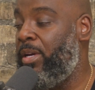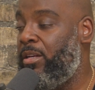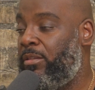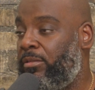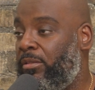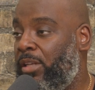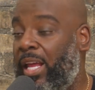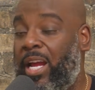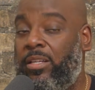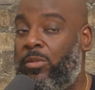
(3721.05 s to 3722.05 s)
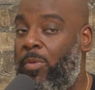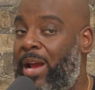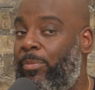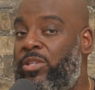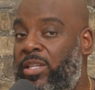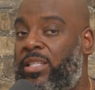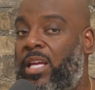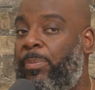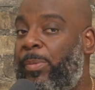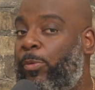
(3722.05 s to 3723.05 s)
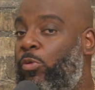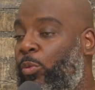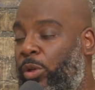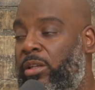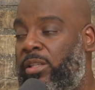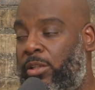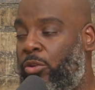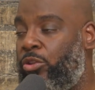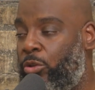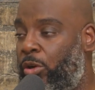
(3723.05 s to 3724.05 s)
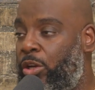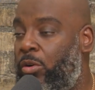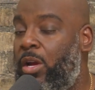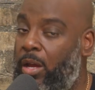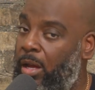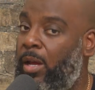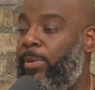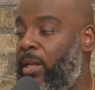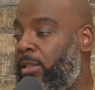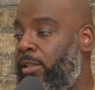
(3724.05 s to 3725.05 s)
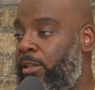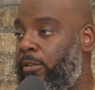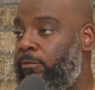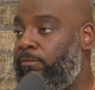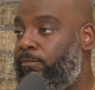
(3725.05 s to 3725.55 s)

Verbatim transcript: man. The land is ripe. We just need people who are willing to till the soil and plant the seeds.